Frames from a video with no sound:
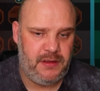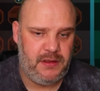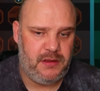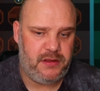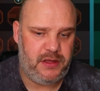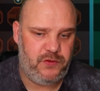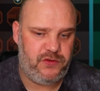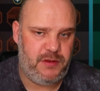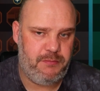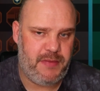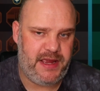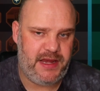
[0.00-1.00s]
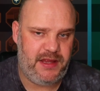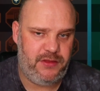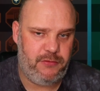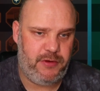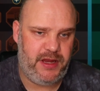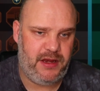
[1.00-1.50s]
using him mainly in the
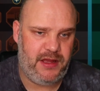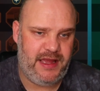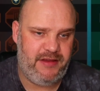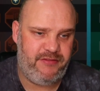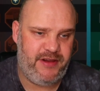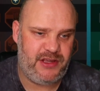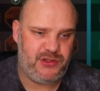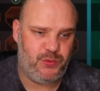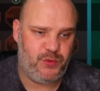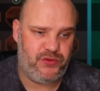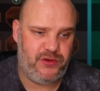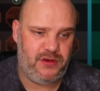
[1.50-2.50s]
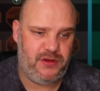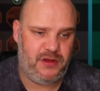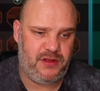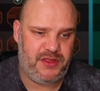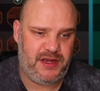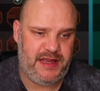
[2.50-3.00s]
arena and faction wars, and I
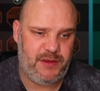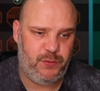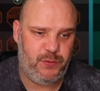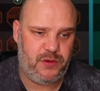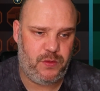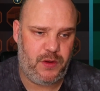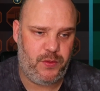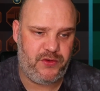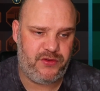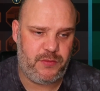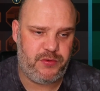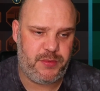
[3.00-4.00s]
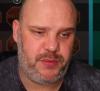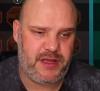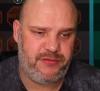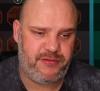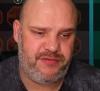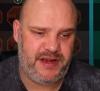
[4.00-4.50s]
think that worked quite well. So I'd probably go
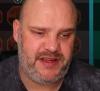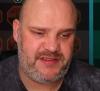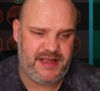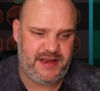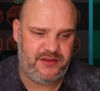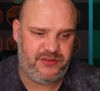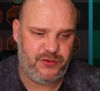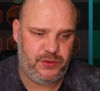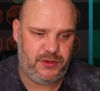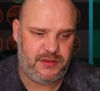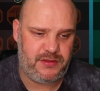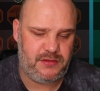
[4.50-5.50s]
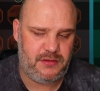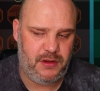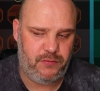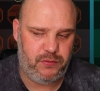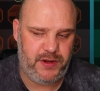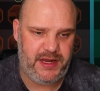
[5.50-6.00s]
for a fairly standard sort of
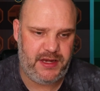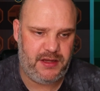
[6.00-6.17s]
arena